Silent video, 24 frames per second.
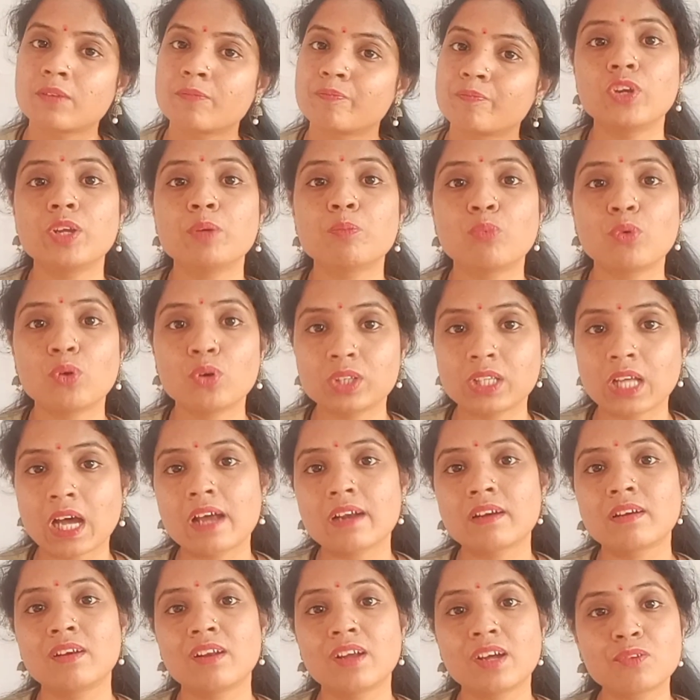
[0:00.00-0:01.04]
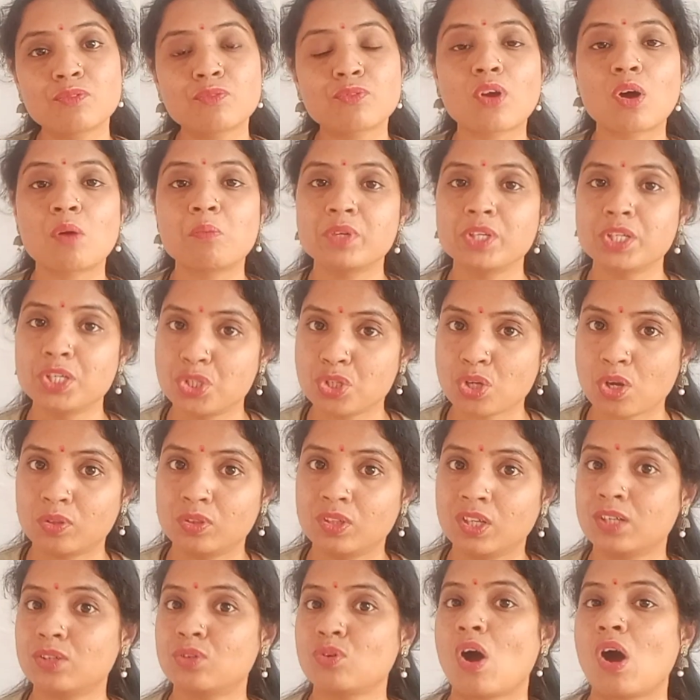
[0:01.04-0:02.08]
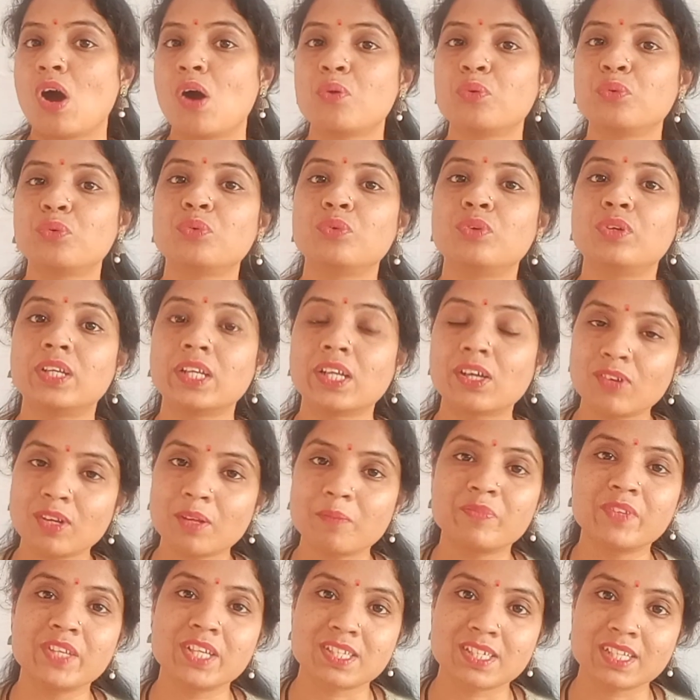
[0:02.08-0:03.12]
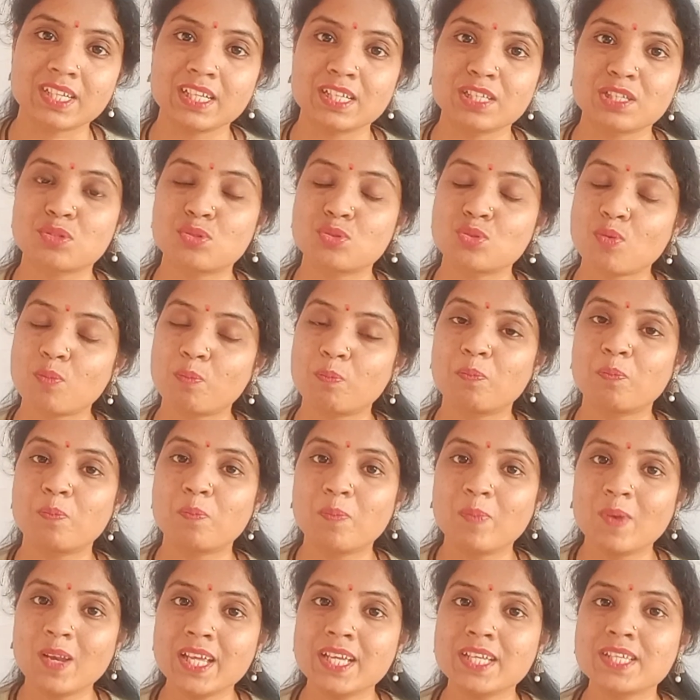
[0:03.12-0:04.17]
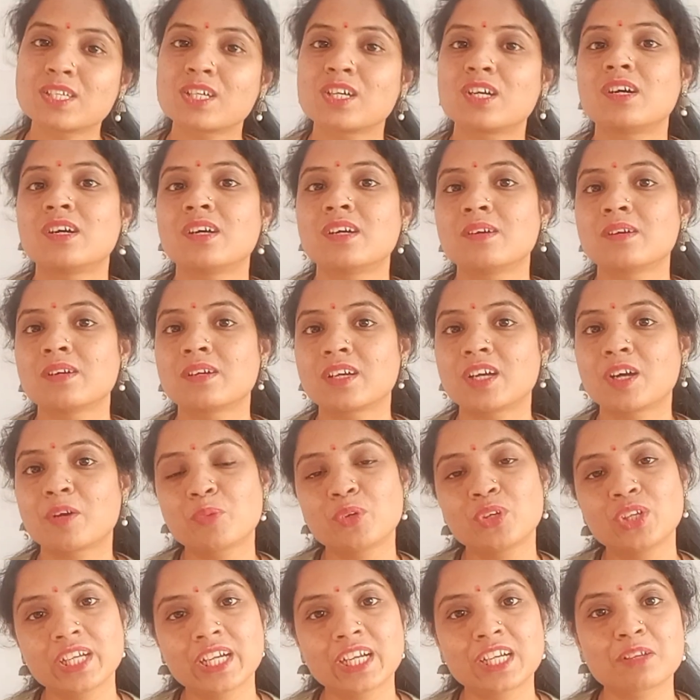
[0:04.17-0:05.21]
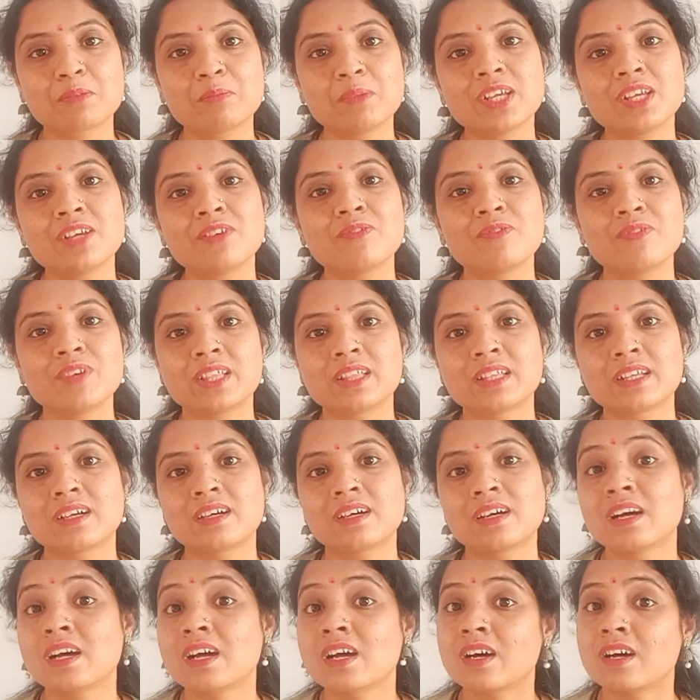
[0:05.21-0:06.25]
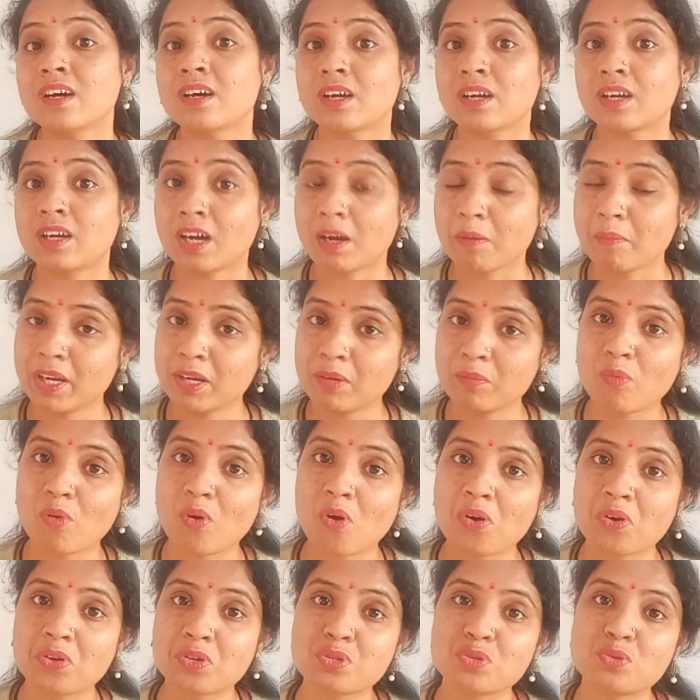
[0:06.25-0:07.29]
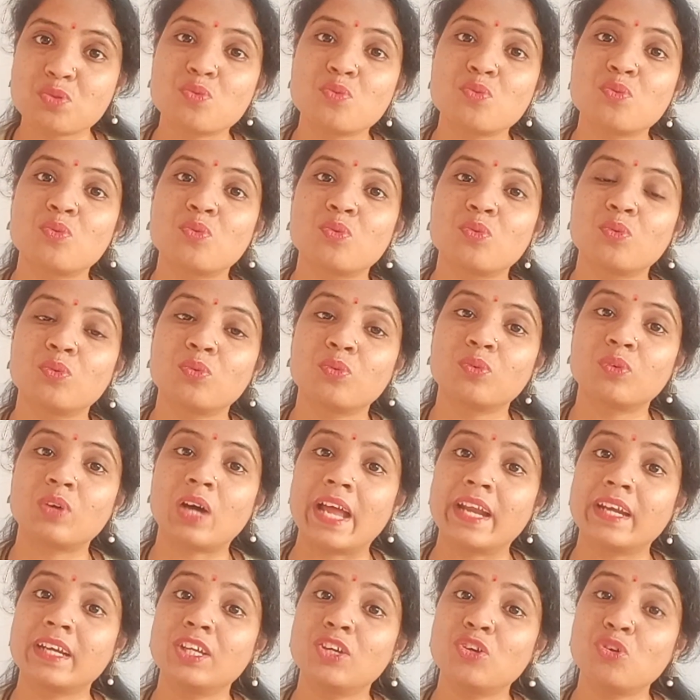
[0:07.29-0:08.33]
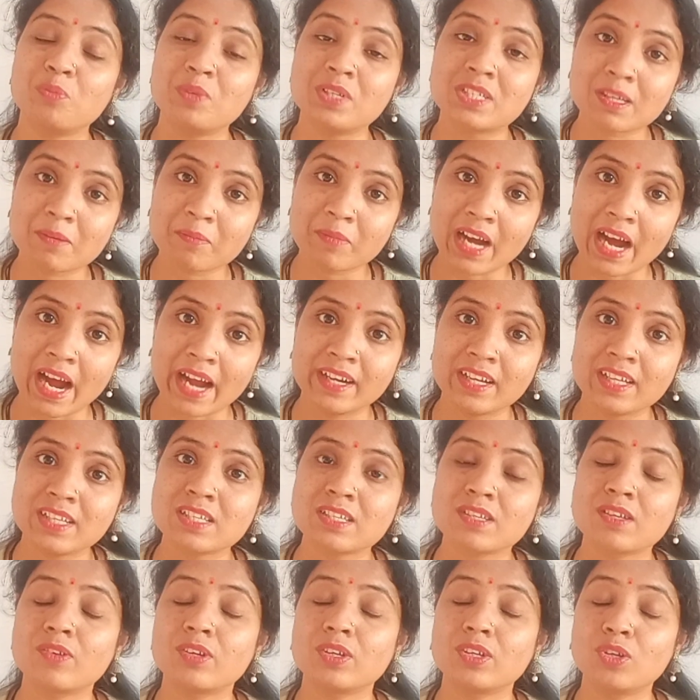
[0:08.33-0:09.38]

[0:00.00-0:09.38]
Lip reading: We both are learn from each other to how to develop these skills. So please communicate me with a comment box to and give me some guidance.